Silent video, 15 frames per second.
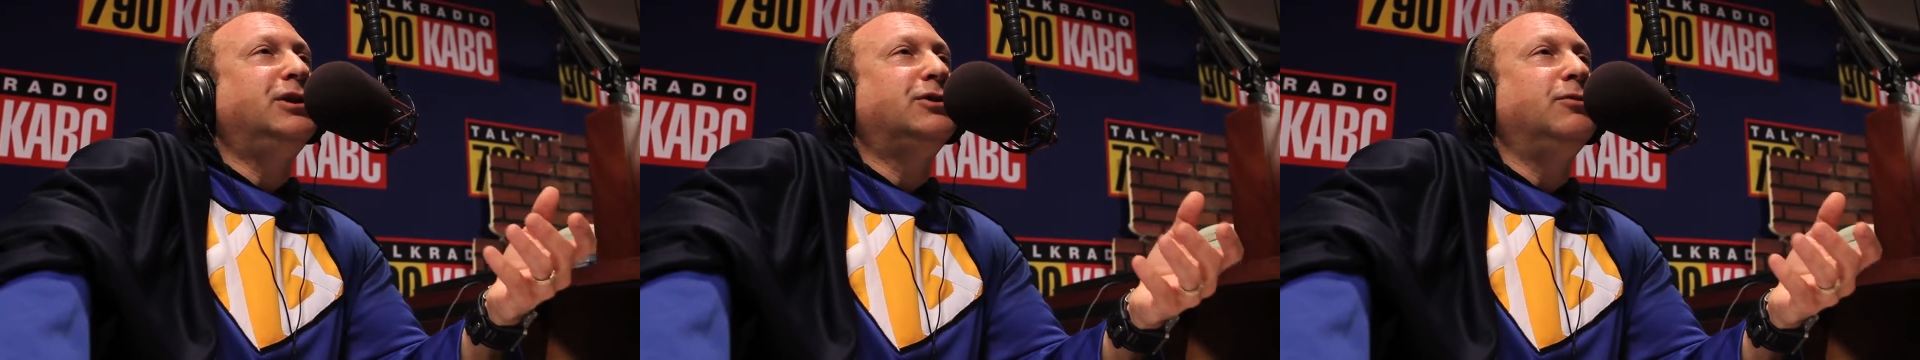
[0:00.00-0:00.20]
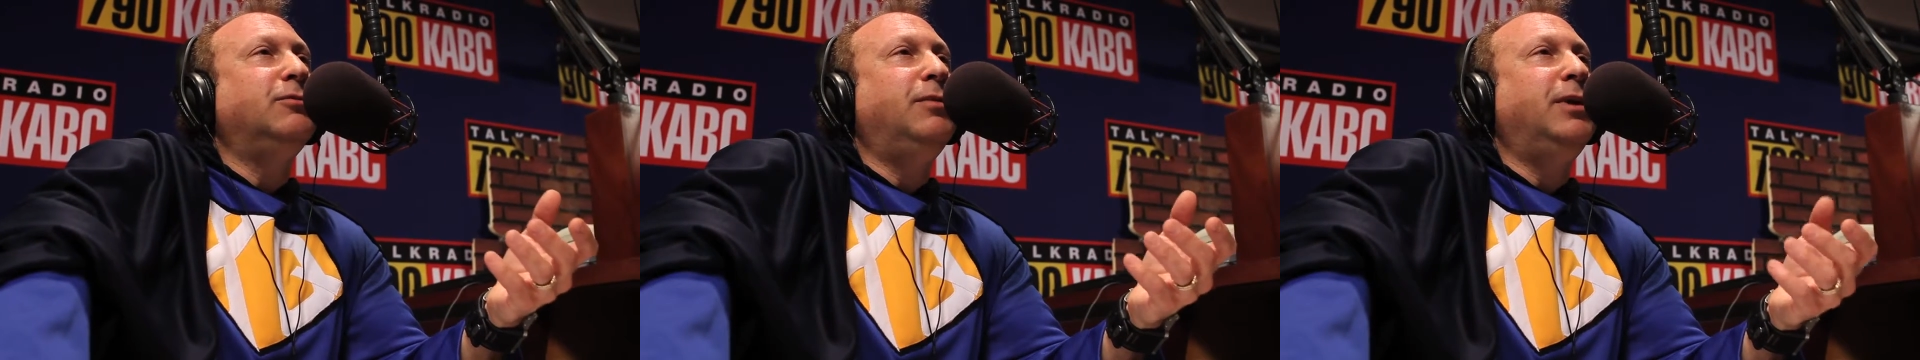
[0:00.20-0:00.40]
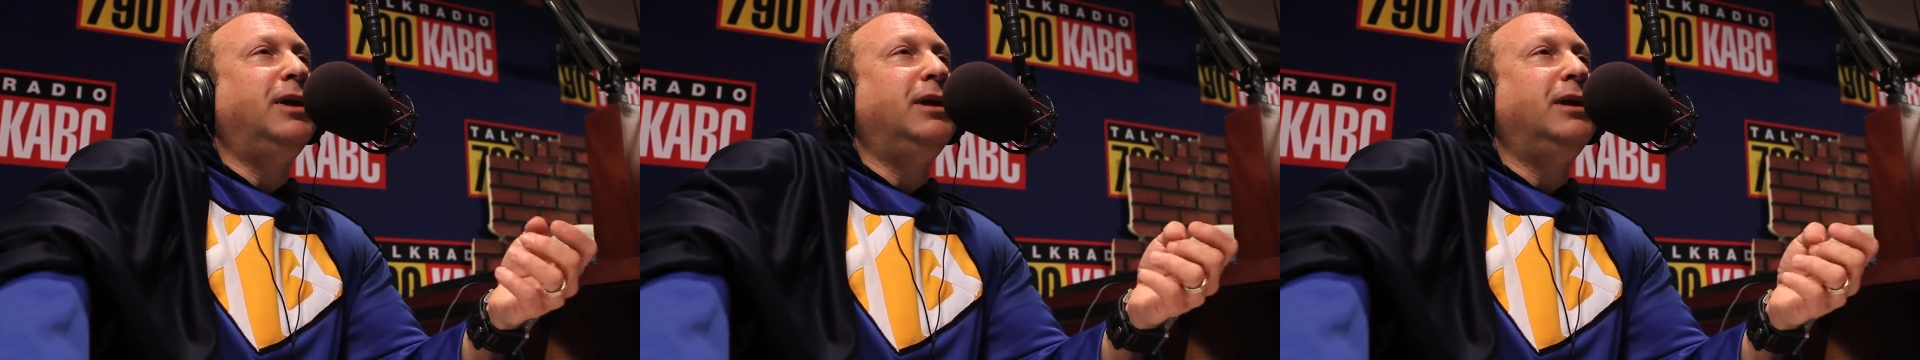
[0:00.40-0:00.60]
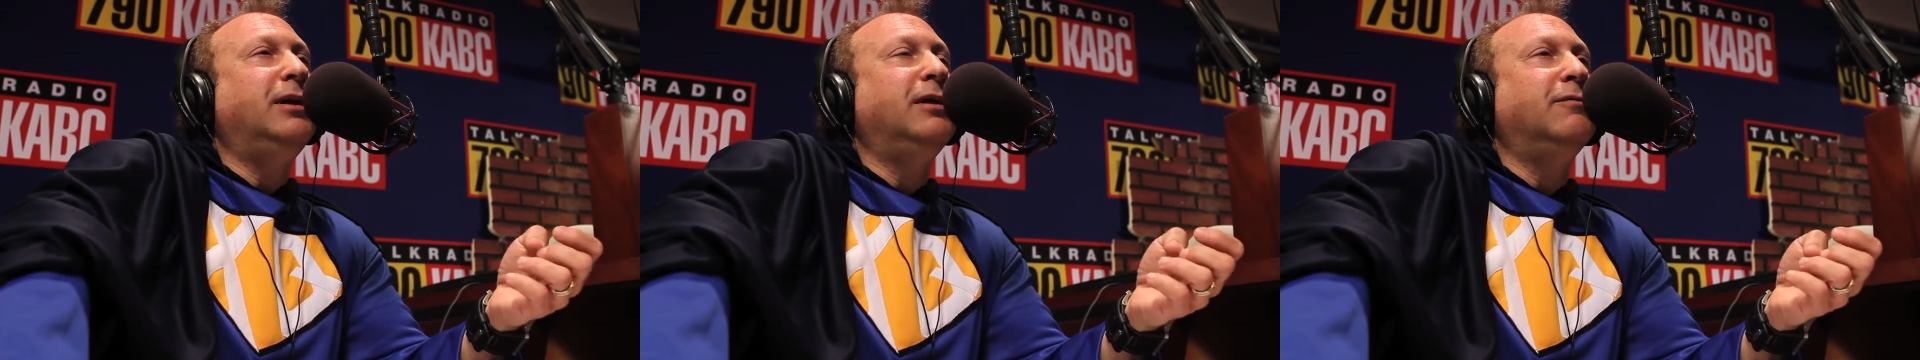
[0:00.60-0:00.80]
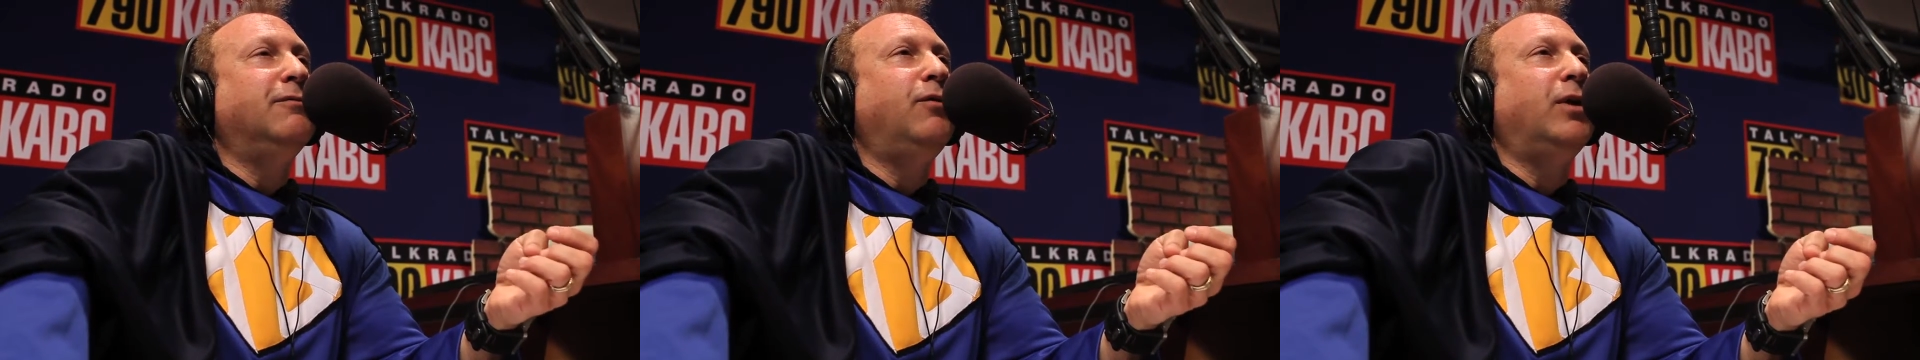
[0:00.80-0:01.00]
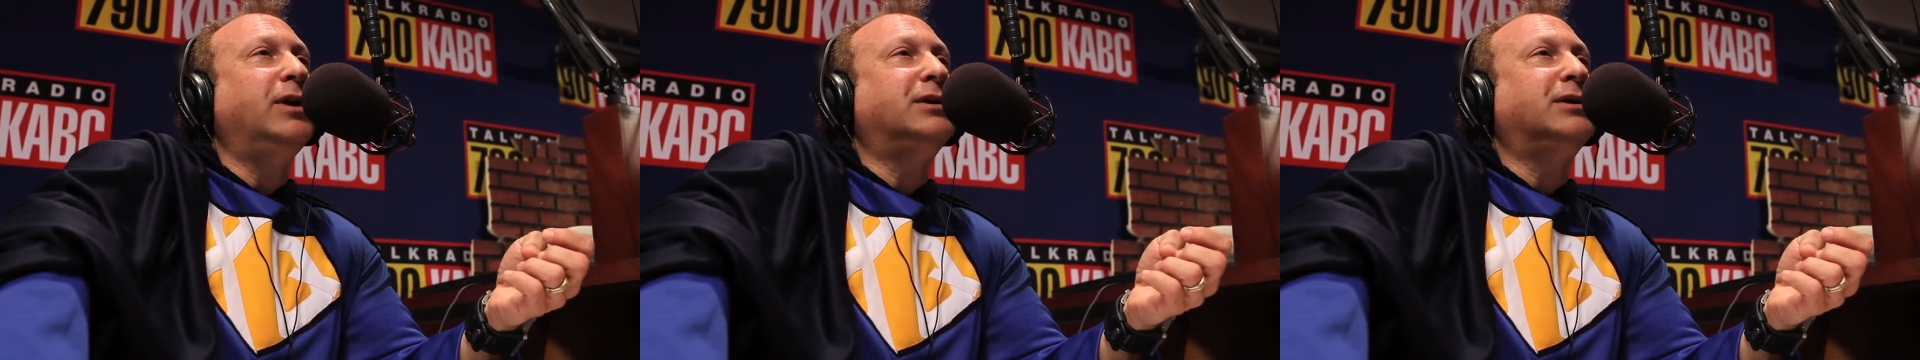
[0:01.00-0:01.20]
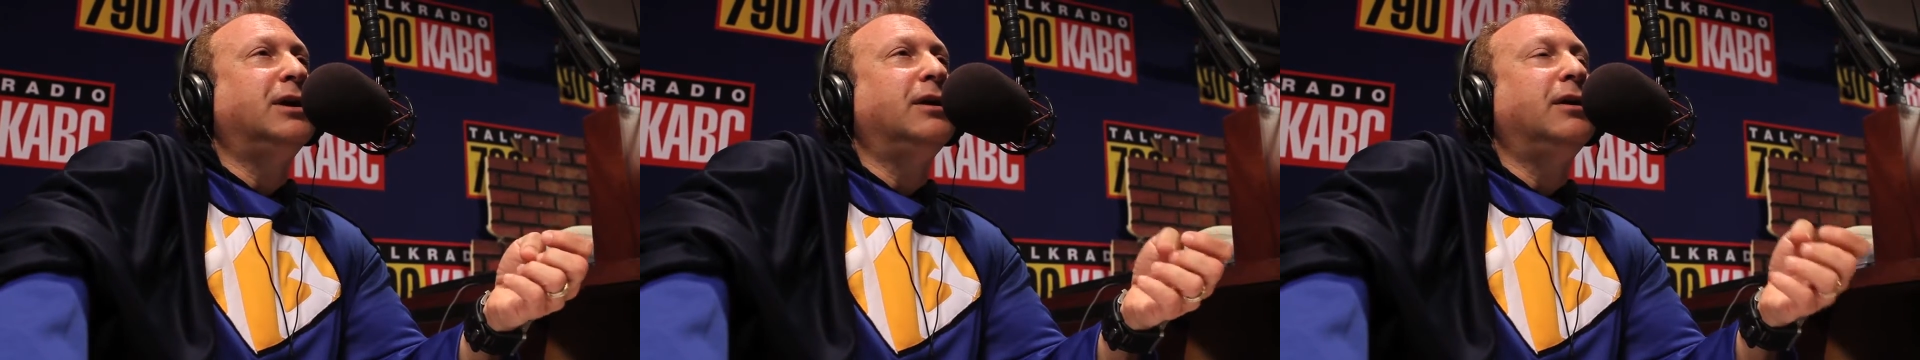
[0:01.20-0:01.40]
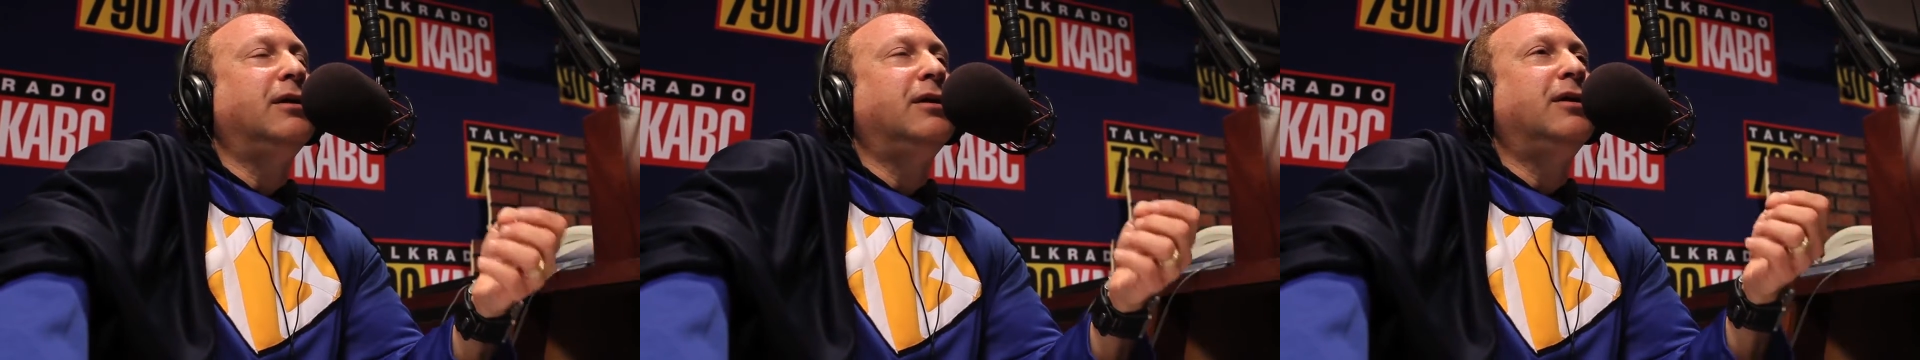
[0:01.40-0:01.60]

should be voicing.